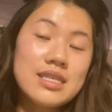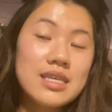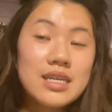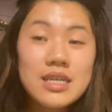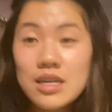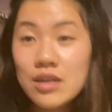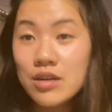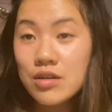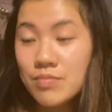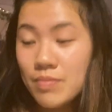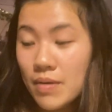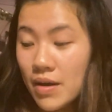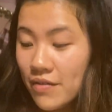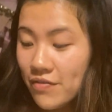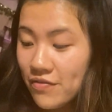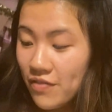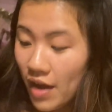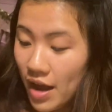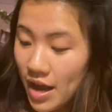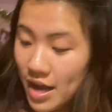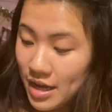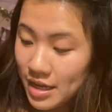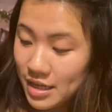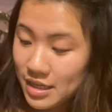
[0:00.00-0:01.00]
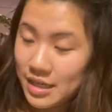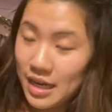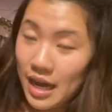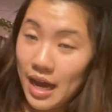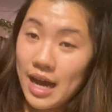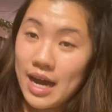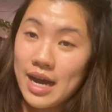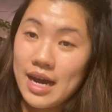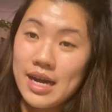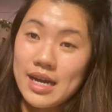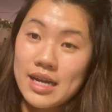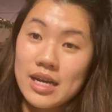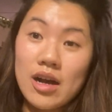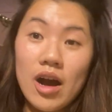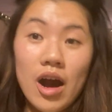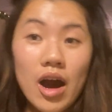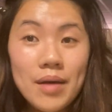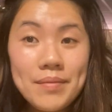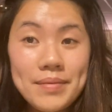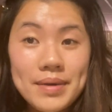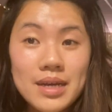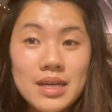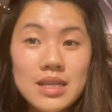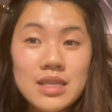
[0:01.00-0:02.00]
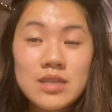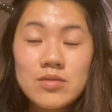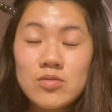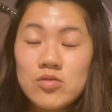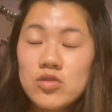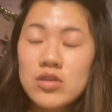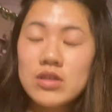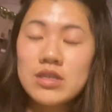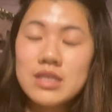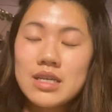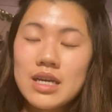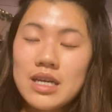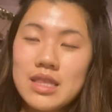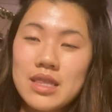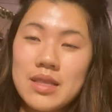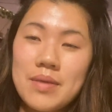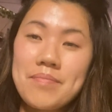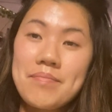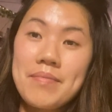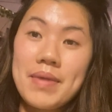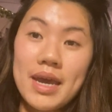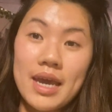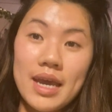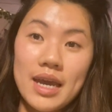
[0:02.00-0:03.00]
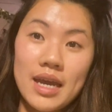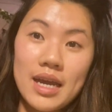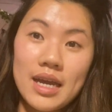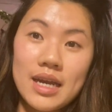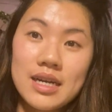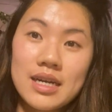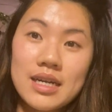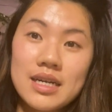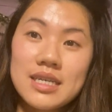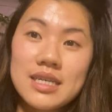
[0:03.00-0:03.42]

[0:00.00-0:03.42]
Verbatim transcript: dinner with my friend at Commons, which is like the main